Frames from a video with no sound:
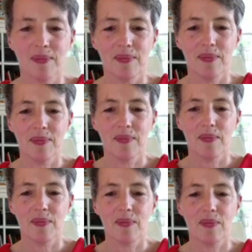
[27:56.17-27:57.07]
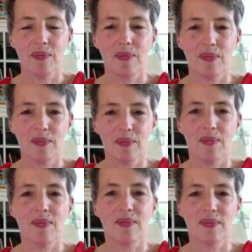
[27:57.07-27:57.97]

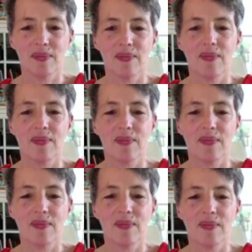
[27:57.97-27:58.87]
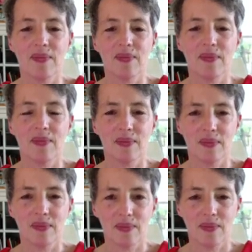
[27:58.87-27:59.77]

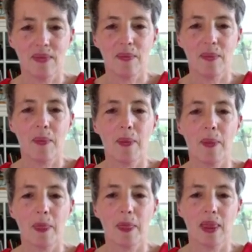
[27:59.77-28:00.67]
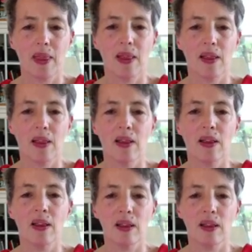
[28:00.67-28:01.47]
The person shown says nothing.